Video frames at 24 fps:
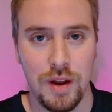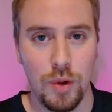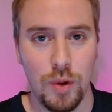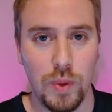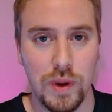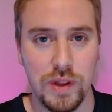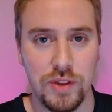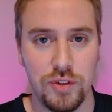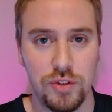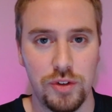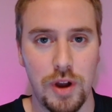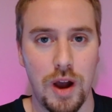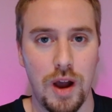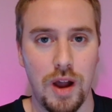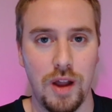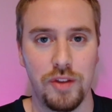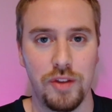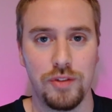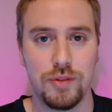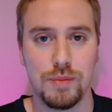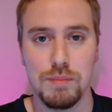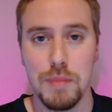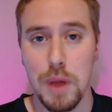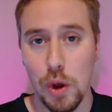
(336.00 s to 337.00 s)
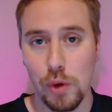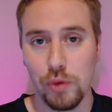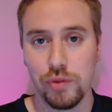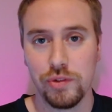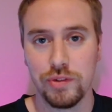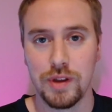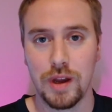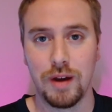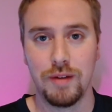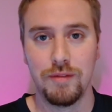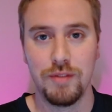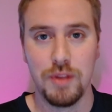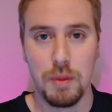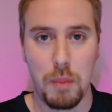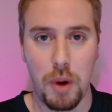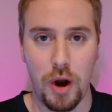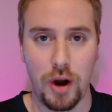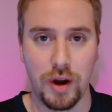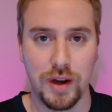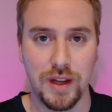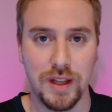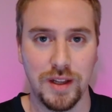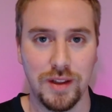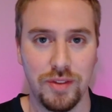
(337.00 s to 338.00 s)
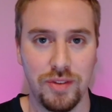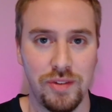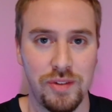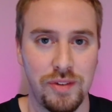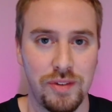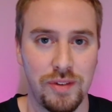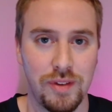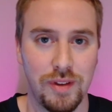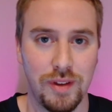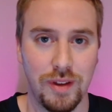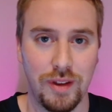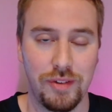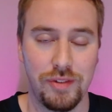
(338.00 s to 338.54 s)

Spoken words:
which caused most of the markets,